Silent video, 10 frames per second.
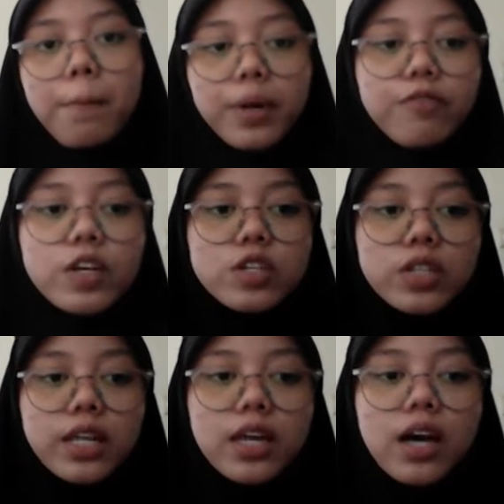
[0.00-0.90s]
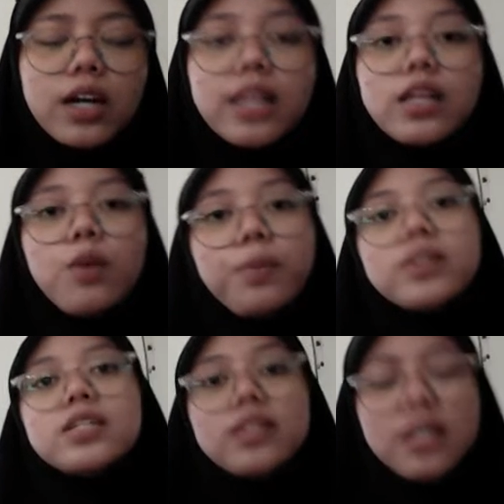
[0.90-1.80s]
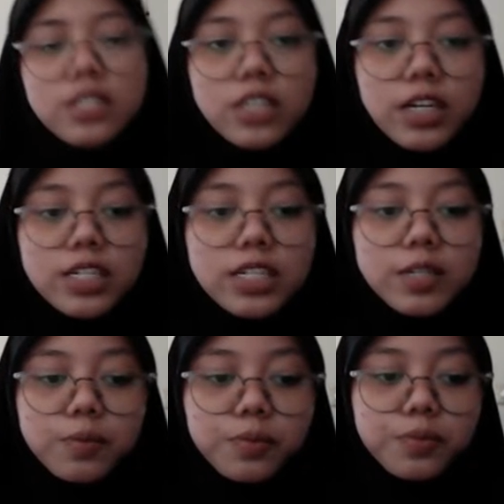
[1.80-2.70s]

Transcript: previously agreed upon notions.